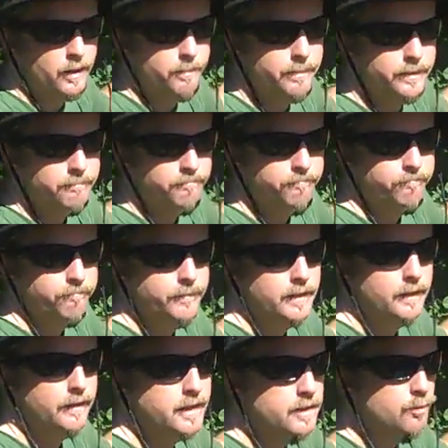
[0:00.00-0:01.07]
open,
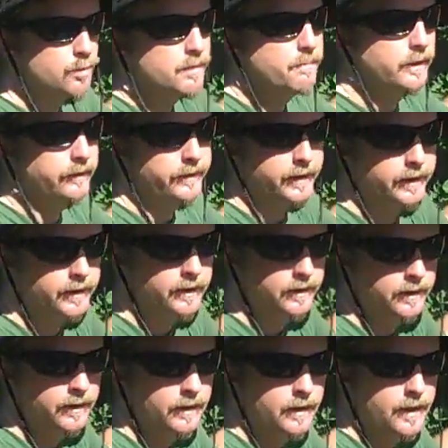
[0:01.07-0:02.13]
then you rebuild it.
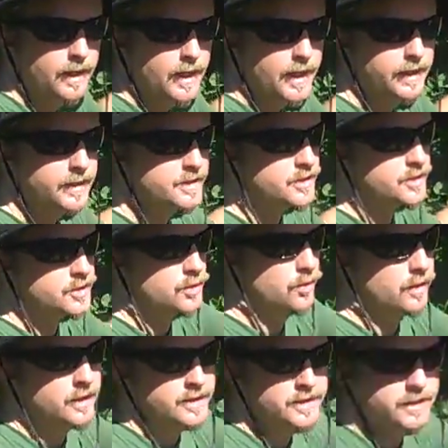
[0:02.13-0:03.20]
And it's your
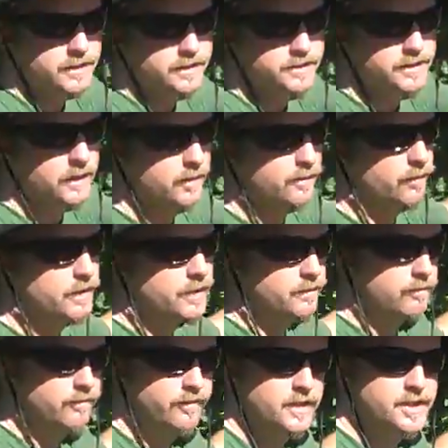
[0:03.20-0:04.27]
storage. So when you
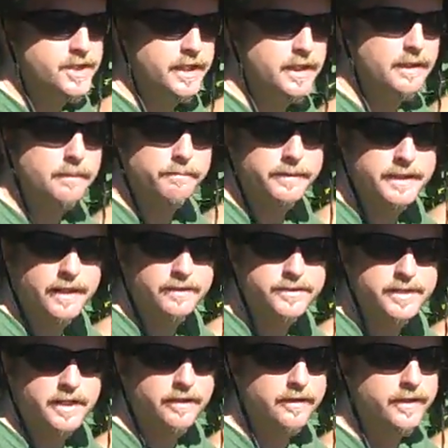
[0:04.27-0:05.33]
finish eating the potatoes
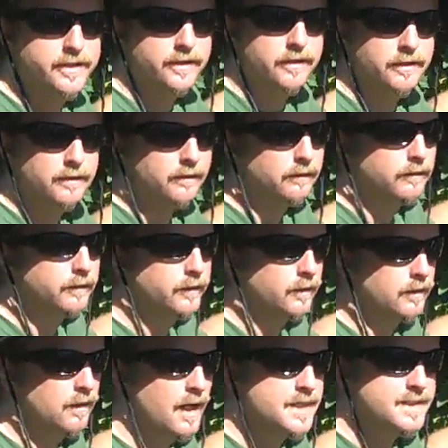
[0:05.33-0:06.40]
that are in your
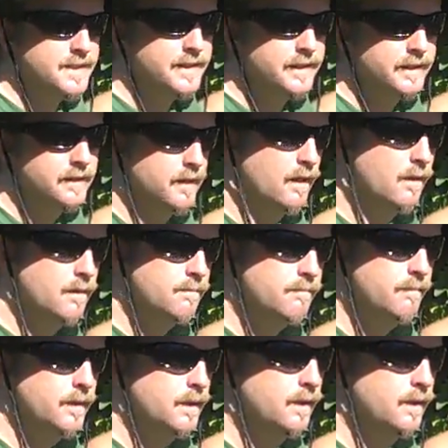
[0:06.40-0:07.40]
closet in the home,